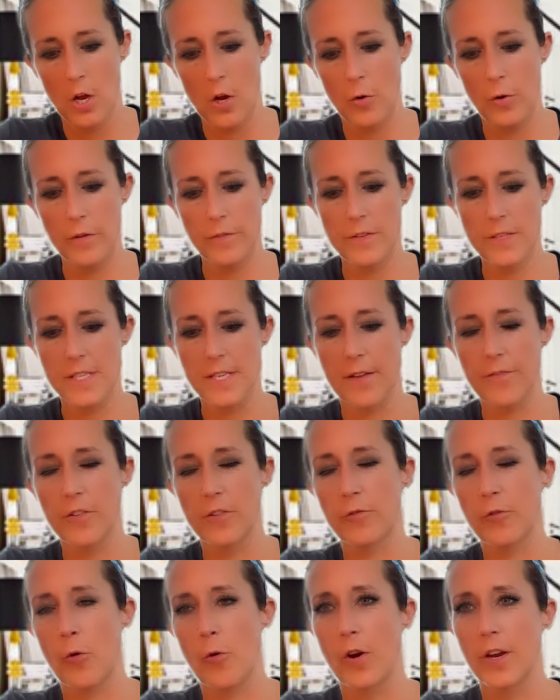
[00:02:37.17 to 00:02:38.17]
We have the Seven
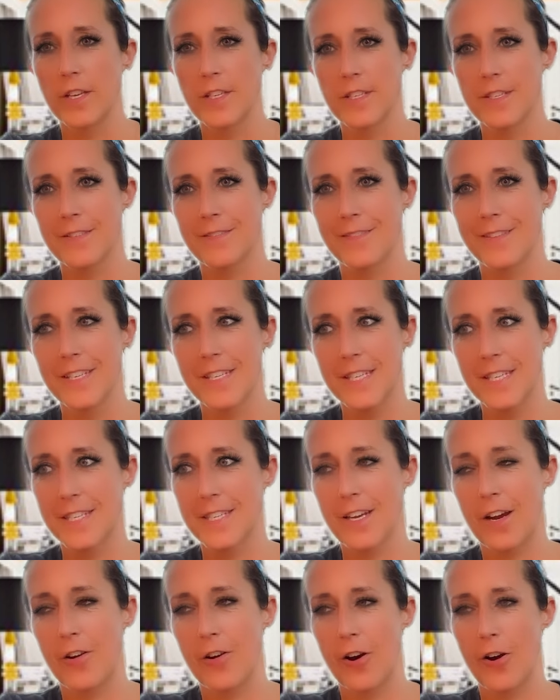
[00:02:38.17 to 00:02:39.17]
of Coins. This is
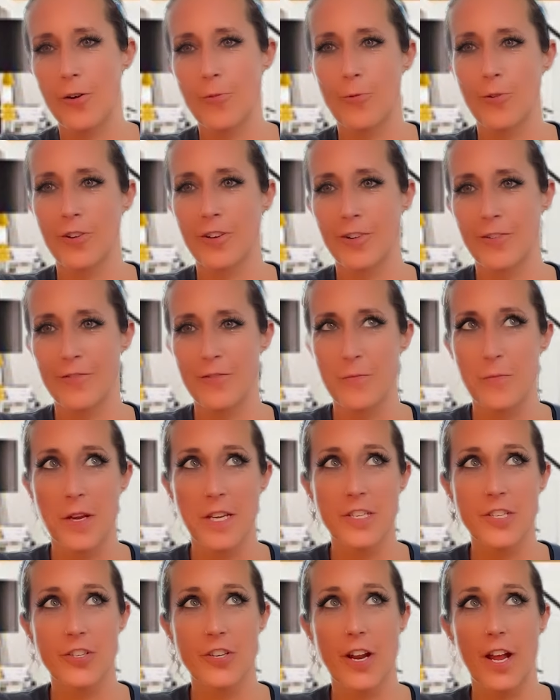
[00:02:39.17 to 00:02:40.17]
our hard worker from
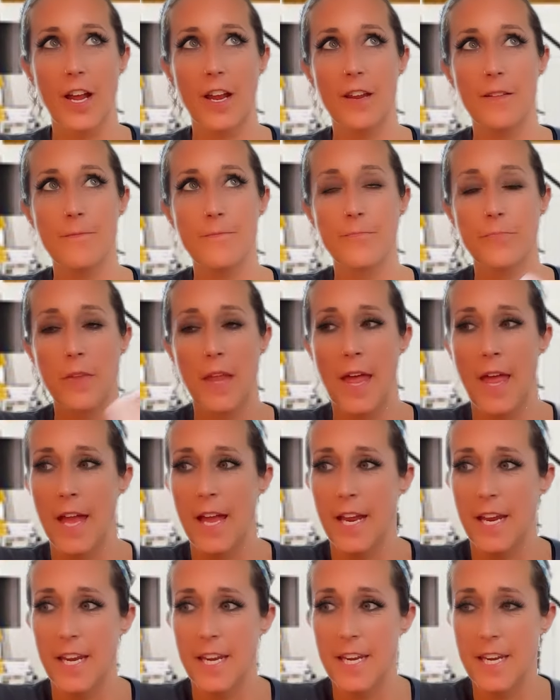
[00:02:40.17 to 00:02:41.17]
yesterday.
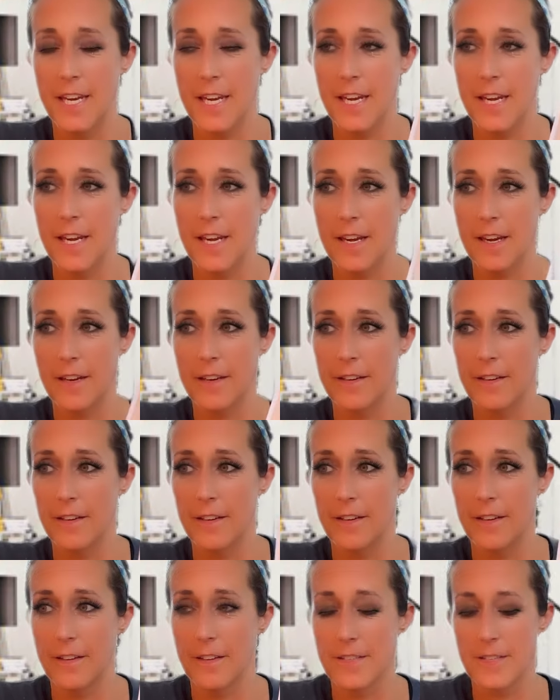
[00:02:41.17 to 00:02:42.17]
He
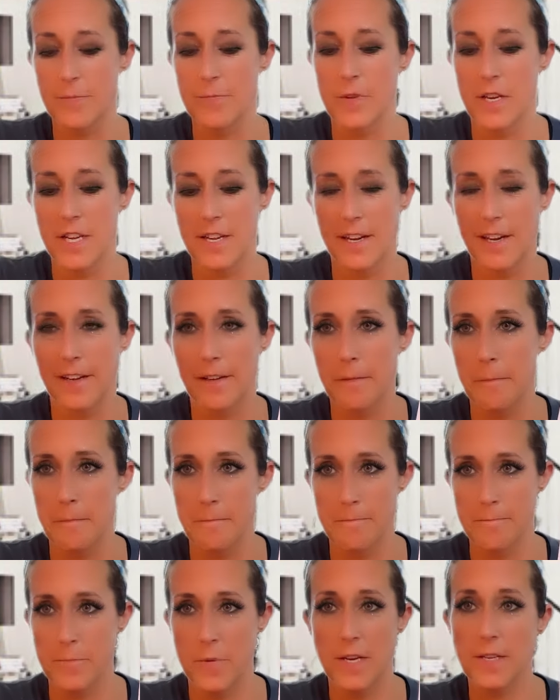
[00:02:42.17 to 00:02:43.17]
is a minion.
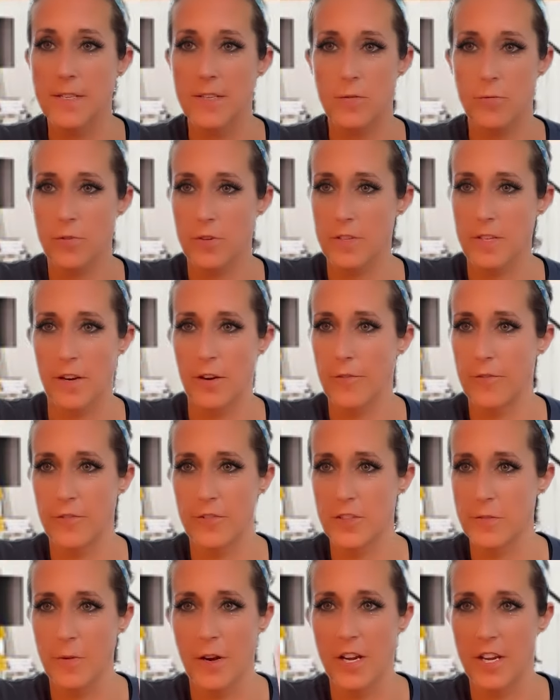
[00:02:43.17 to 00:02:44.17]
He just works hard for
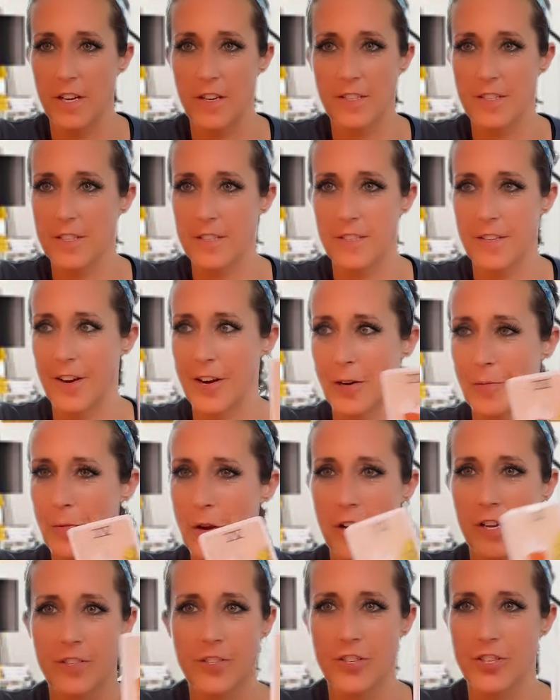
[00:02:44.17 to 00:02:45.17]
his money. He doesn't talk
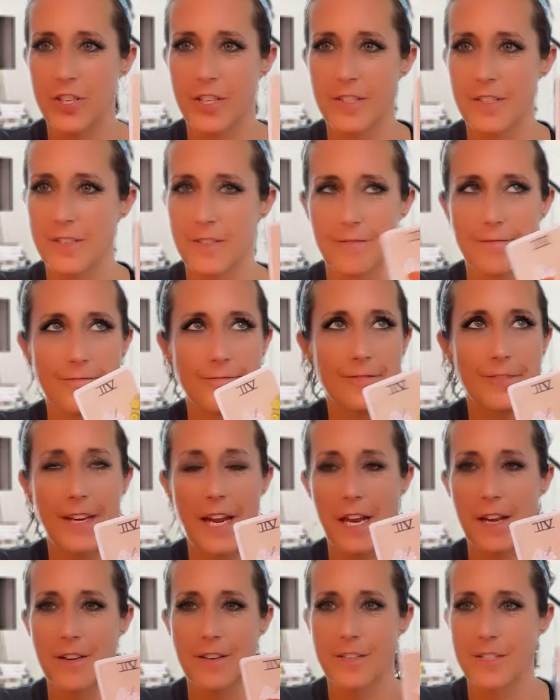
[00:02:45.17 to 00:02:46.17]
much. He doesn't
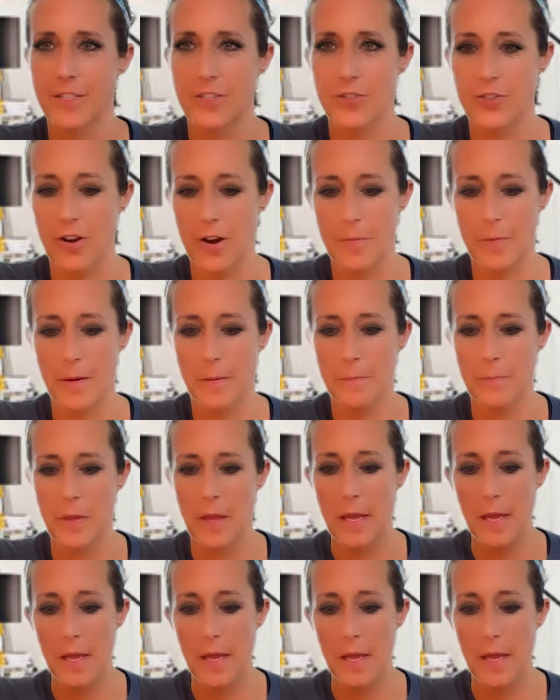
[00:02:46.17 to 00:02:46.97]
get into drama.